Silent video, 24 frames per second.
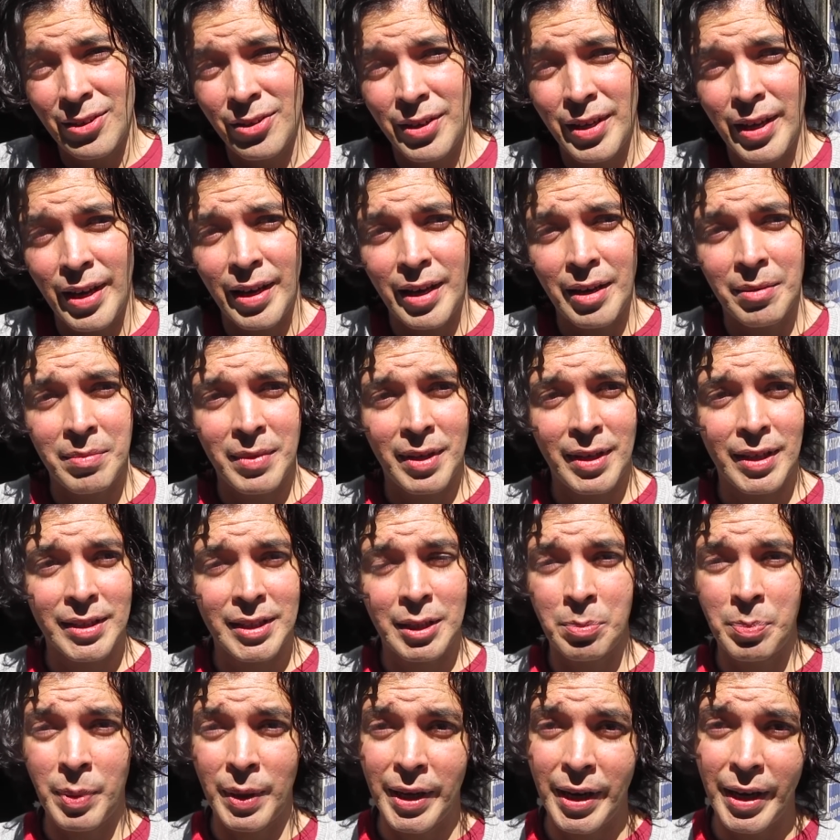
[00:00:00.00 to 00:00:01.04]
Okay, a
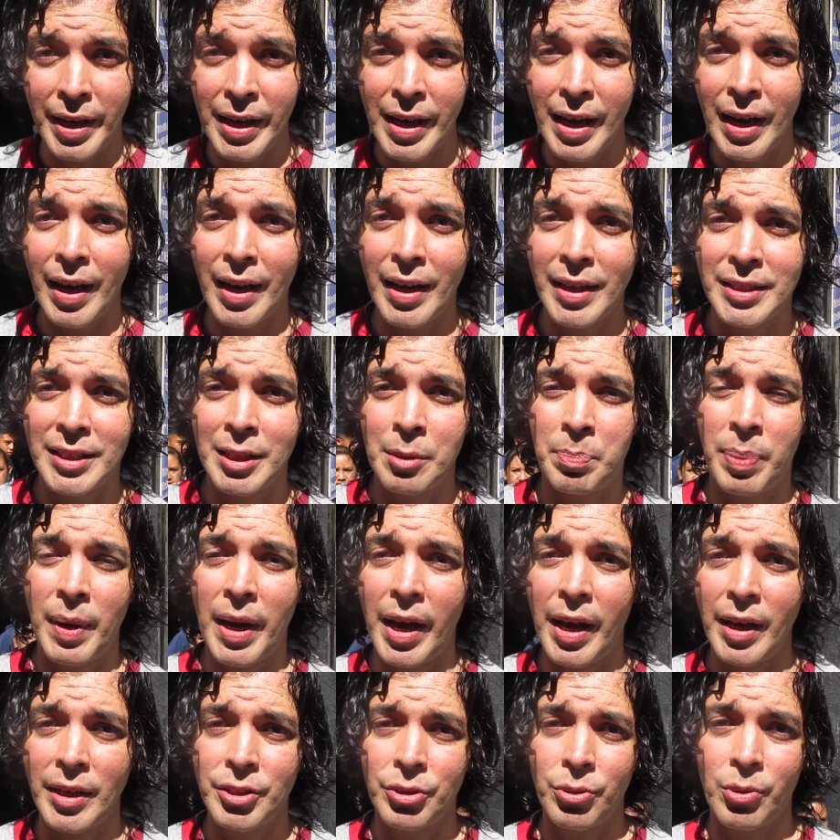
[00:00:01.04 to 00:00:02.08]
mazapanería is the
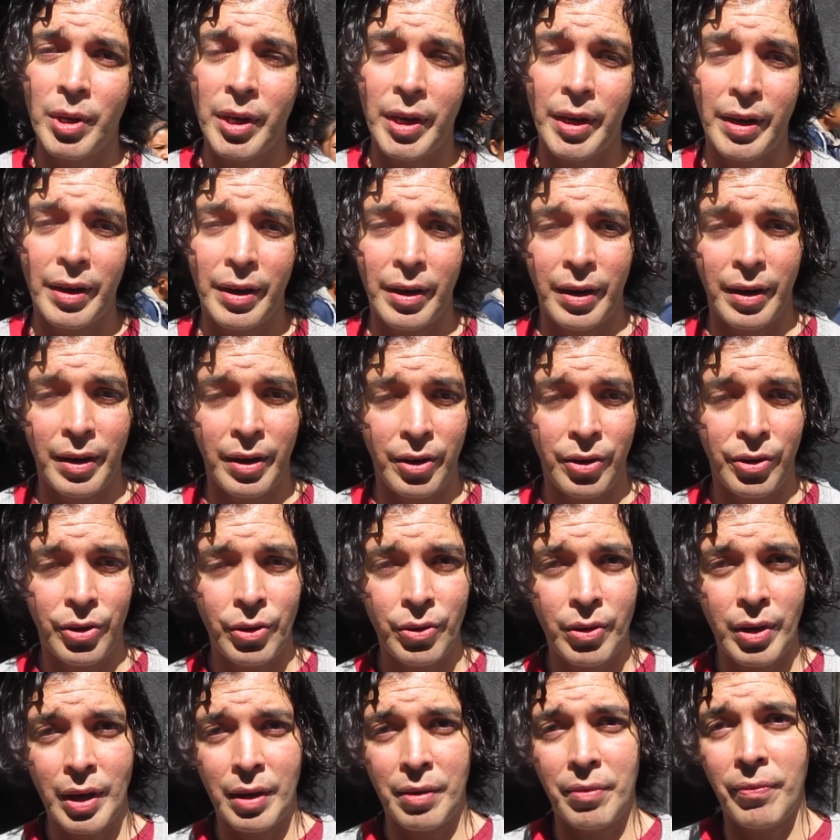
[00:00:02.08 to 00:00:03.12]
place where
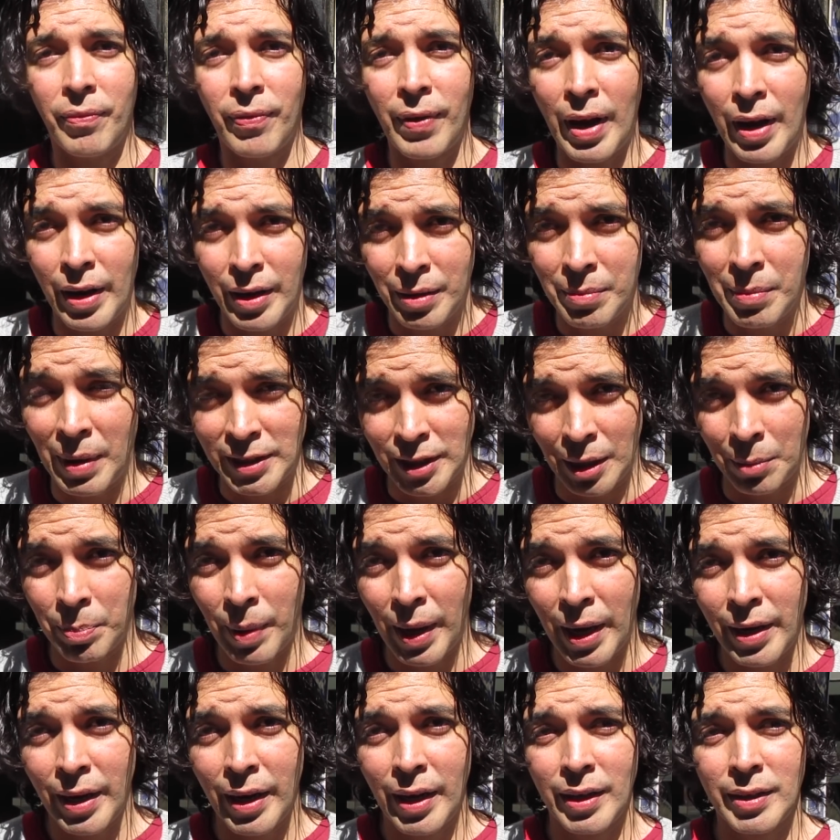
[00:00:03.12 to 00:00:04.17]
you can find
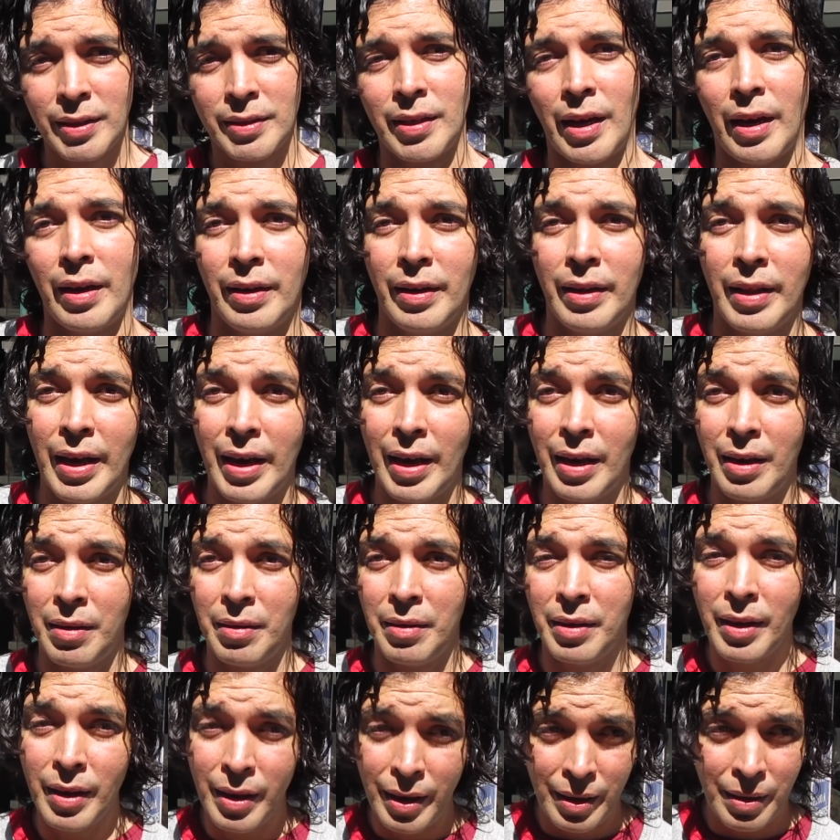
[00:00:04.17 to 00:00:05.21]
mazapanes, and they
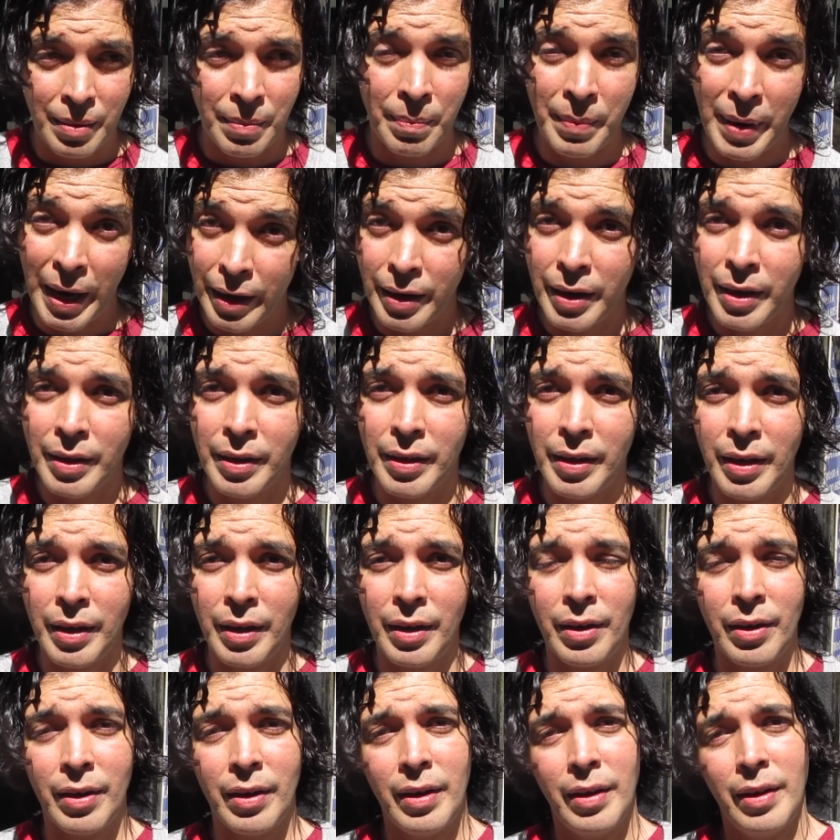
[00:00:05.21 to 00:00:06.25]
made it
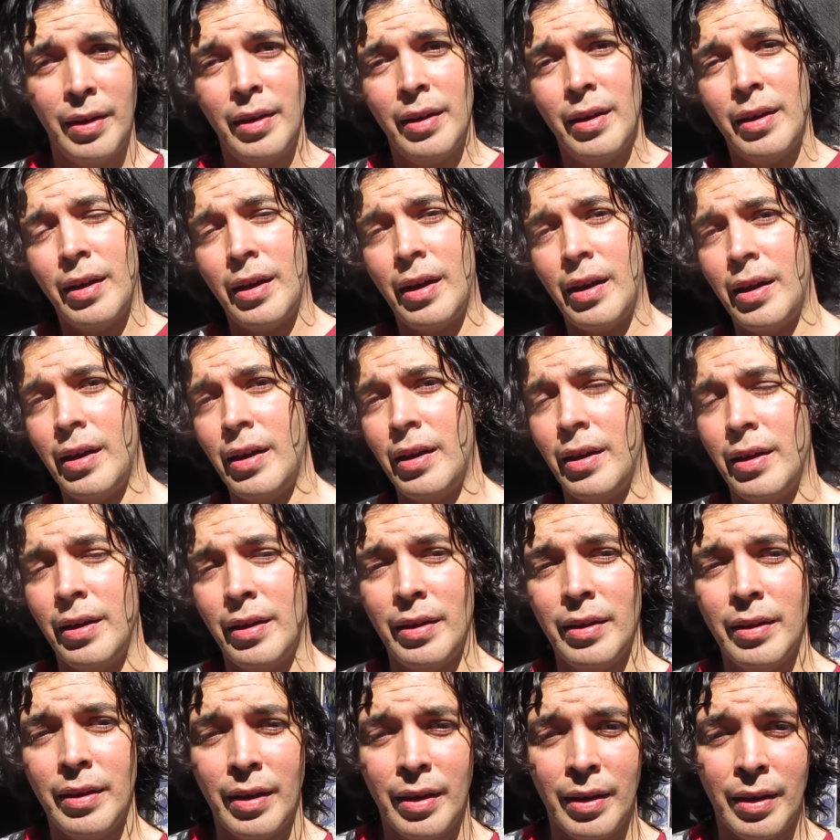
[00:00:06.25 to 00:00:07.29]
here.
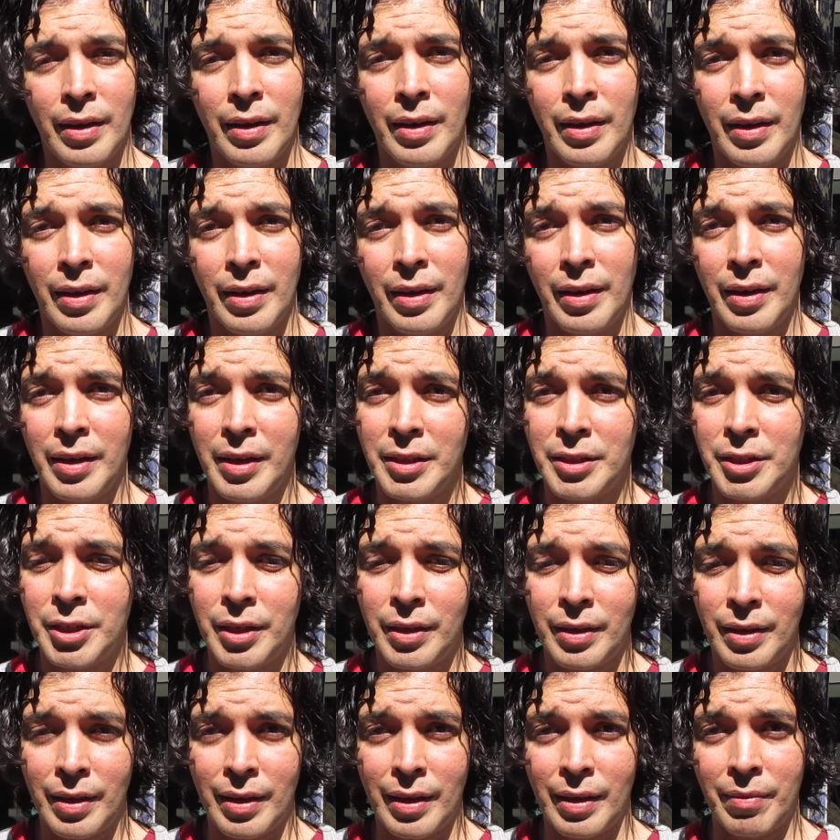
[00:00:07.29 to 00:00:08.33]
And it's
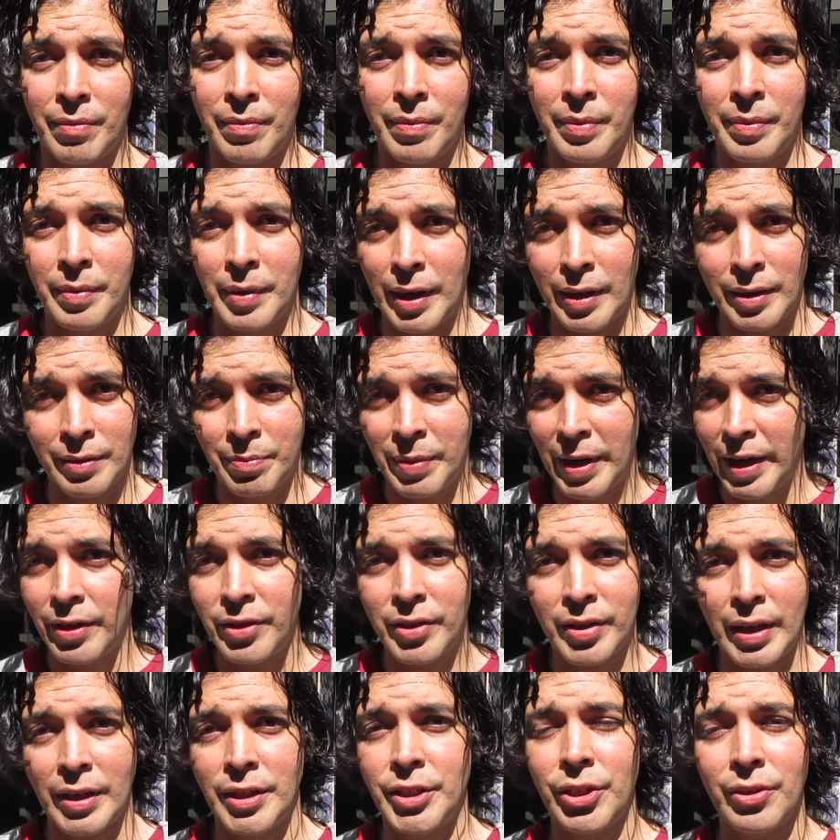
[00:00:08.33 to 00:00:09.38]
a very
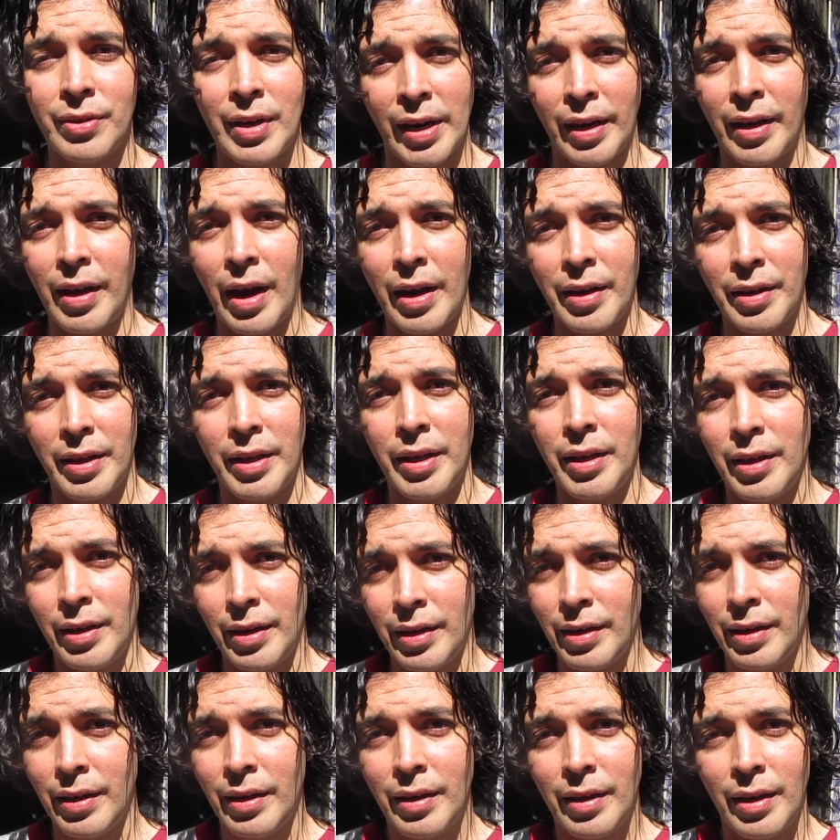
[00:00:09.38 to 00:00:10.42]
traditional candy,
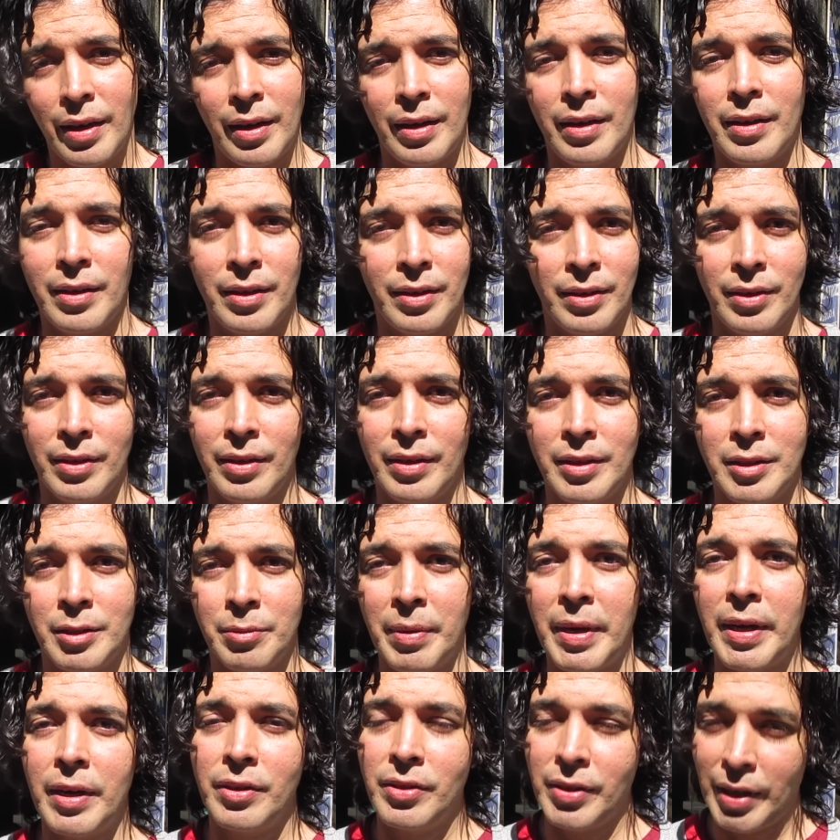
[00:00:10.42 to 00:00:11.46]
and it's
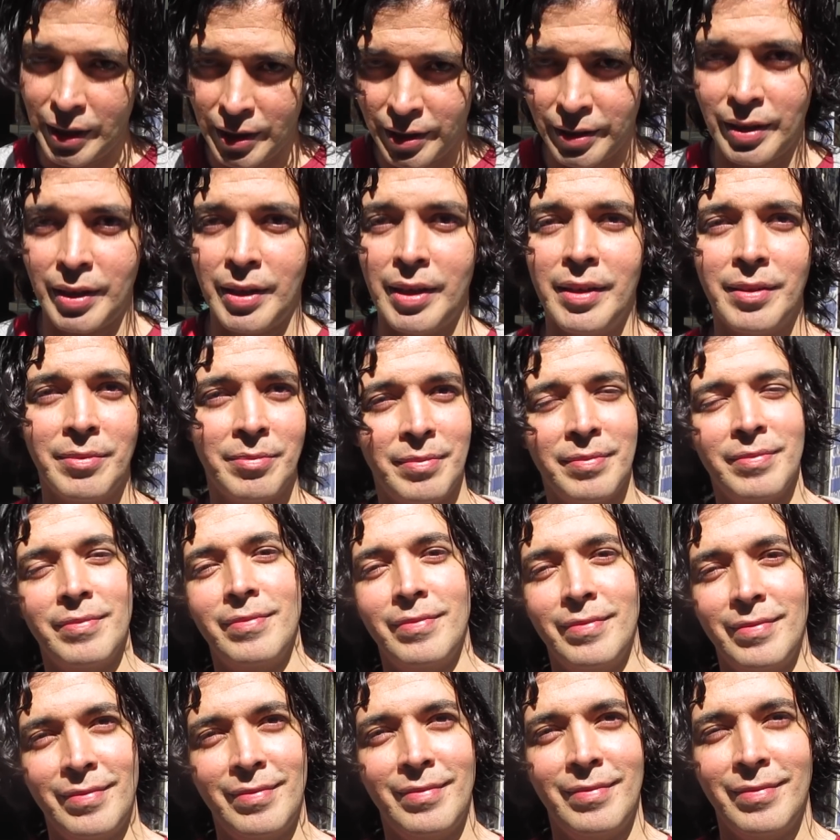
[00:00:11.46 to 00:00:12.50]
very tasty.
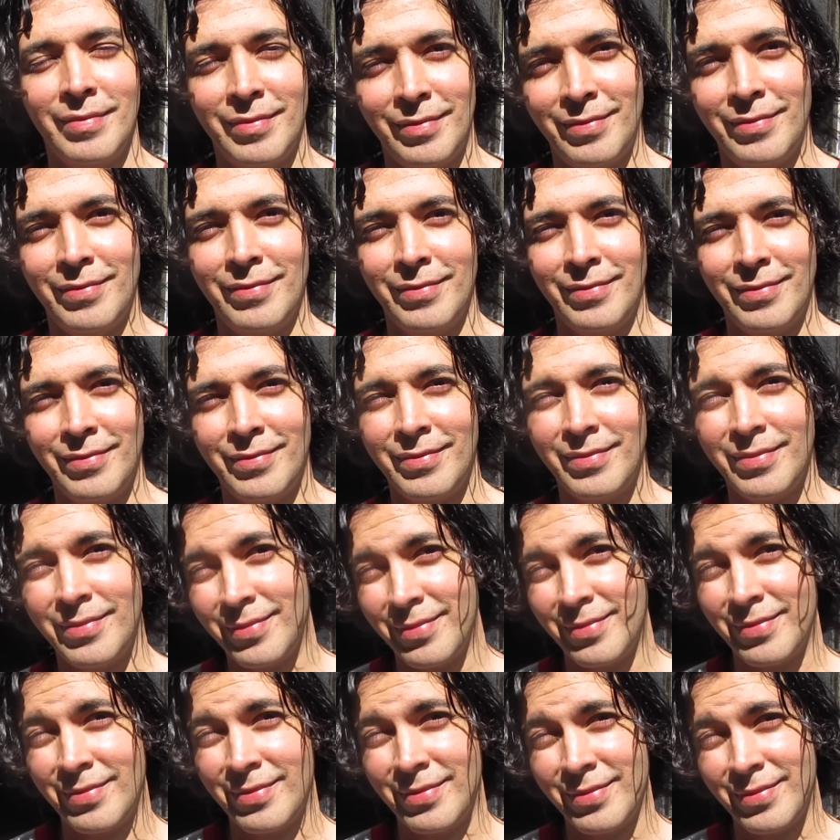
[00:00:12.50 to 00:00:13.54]
Well, it's like,
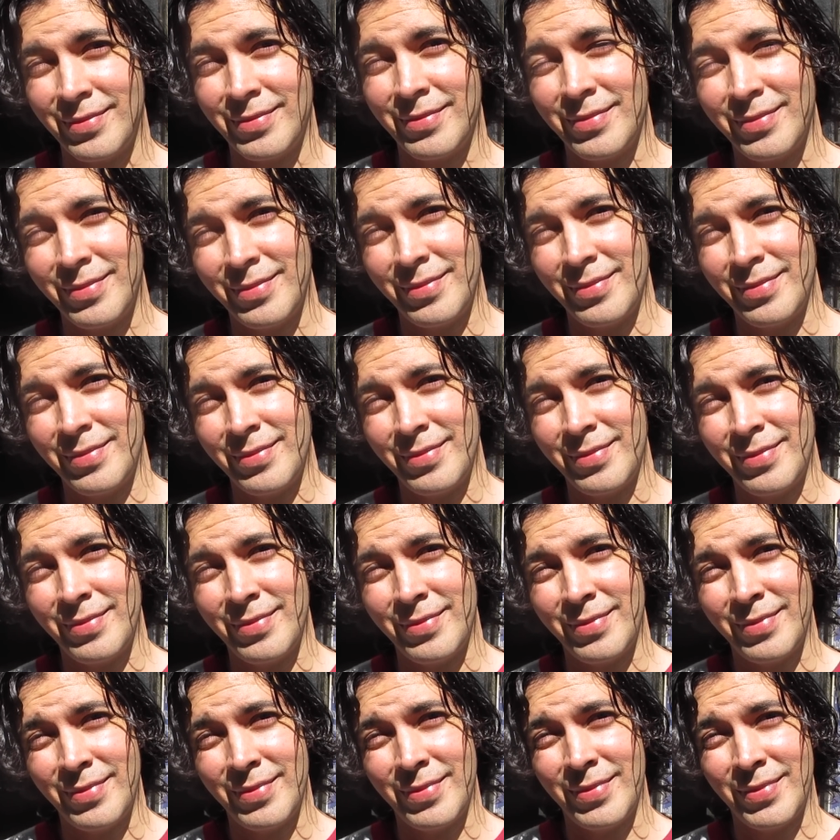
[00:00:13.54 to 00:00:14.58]
what's the candy
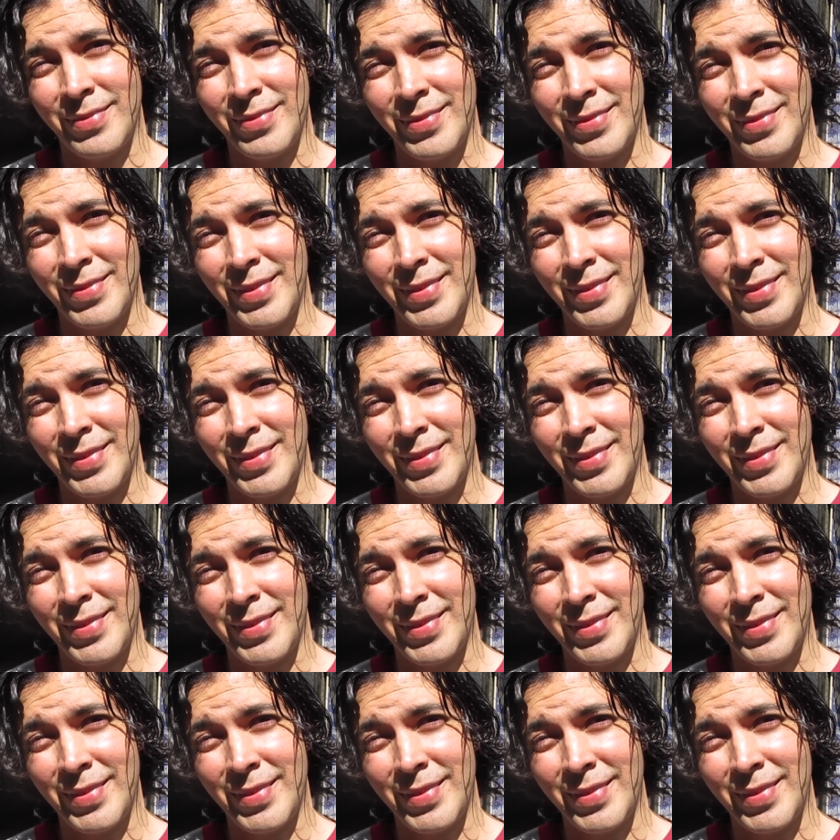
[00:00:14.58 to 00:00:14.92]
made out of?